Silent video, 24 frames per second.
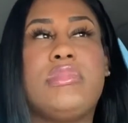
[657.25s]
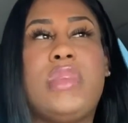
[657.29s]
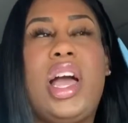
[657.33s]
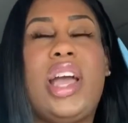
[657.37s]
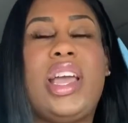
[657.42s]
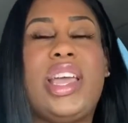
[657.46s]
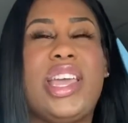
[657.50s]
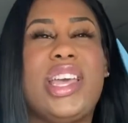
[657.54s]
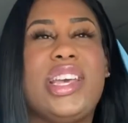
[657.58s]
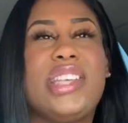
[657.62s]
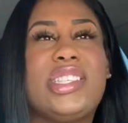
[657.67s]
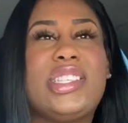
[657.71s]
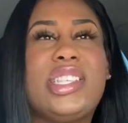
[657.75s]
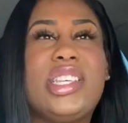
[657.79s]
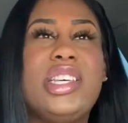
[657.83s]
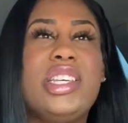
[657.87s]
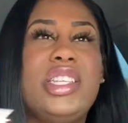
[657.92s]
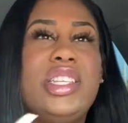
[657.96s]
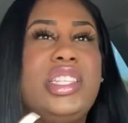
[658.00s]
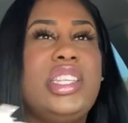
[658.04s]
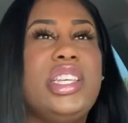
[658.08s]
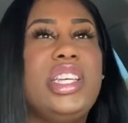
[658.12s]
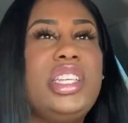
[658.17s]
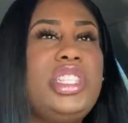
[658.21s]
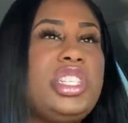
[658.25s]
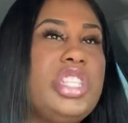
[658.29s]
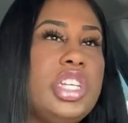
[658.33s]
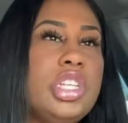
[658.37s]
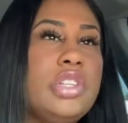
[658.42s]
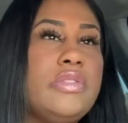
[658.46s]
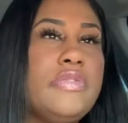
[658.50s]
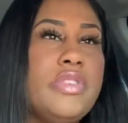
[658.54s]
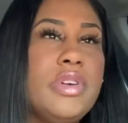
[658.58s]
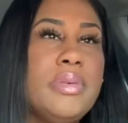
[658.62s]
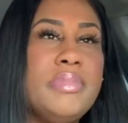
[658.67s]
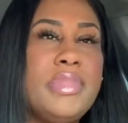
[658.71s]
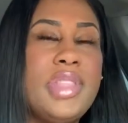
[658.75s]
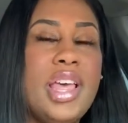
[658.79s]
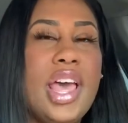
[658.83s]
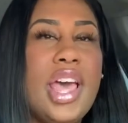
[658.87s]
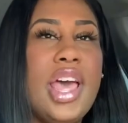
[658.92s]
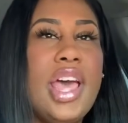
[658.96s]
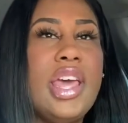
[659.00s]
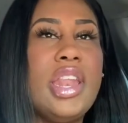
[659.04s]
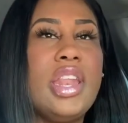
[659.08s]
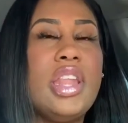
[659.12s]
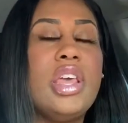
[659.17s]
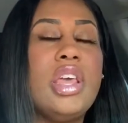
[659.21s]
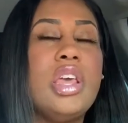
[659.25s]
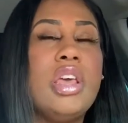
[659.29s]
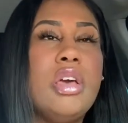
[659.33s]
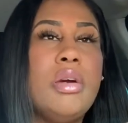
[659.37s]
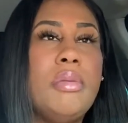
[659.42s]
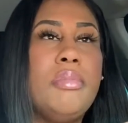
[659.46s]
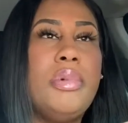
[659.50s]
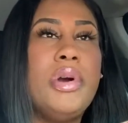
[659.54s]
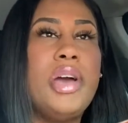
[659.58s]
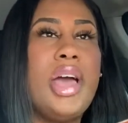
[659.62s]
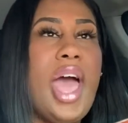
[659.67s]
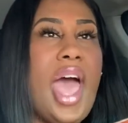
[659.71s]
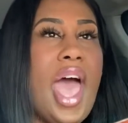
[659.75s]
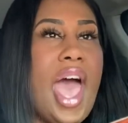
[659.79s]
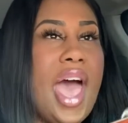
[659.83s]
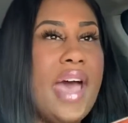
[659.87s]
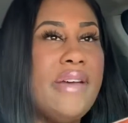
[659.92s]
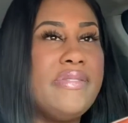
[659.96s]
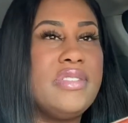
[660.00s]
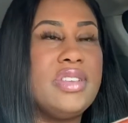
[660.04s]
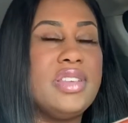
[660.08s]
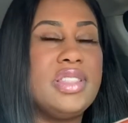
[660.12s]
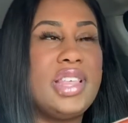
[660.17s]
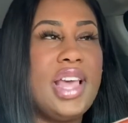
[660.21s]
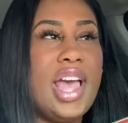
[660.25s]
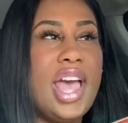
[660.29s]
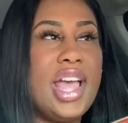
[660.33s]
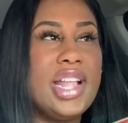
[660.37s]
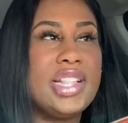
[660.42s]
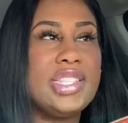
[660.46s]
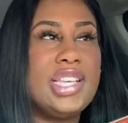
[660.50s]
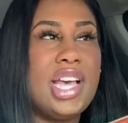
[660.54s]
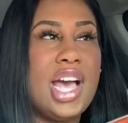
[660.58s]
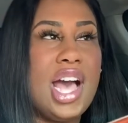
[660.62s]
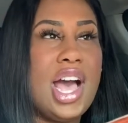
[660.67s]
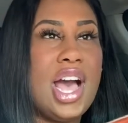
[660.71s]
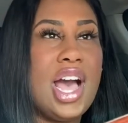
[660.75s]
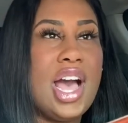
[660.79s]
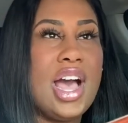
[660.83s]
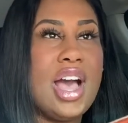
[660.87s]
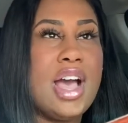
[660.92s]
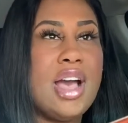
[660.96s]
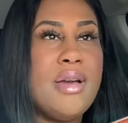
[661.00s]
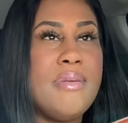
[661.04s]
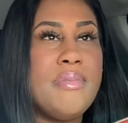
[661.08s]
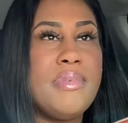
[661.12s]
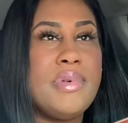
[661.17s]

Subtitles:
I guess, conditioned from that. But after that time,